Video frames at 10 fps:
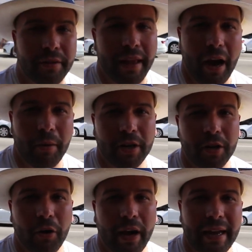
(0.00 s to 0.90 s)
Now I'm gonna
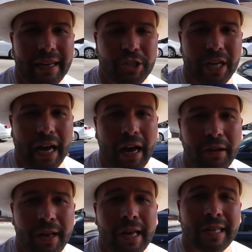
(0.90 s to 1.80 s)
go ahead and check
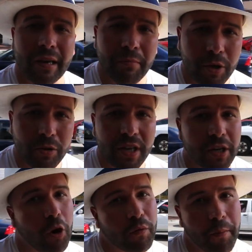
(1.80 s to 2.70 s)
out some
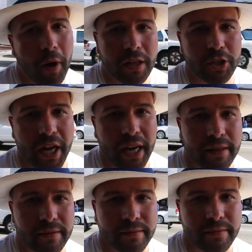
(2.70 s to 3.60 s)
music over at Ball and Chain.